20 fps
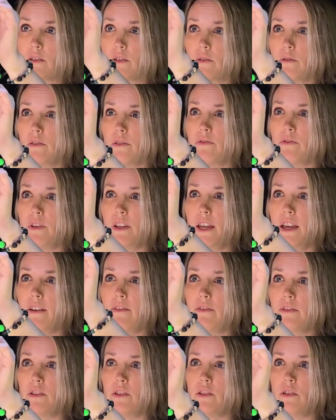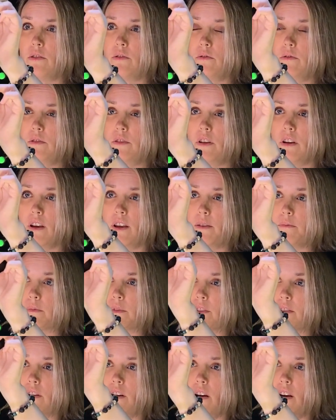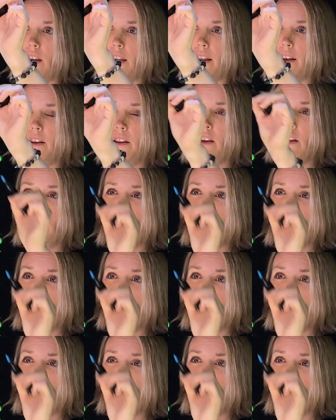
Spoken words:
So if we have 2 times 9,